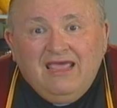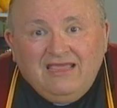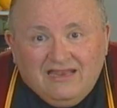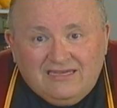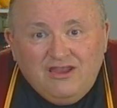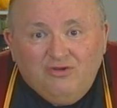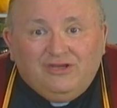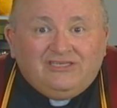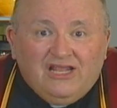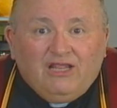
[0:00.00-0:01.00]
continue to
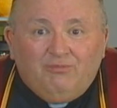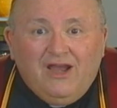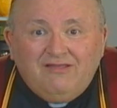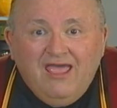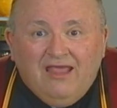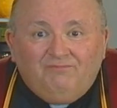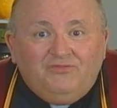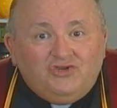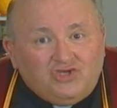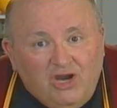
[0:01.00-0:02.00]
celebrate
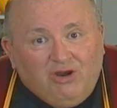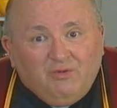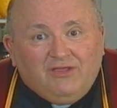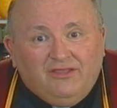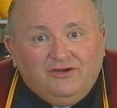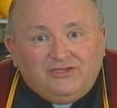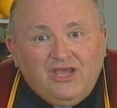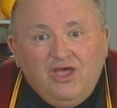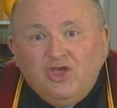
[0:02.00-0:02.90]
that, share it with others,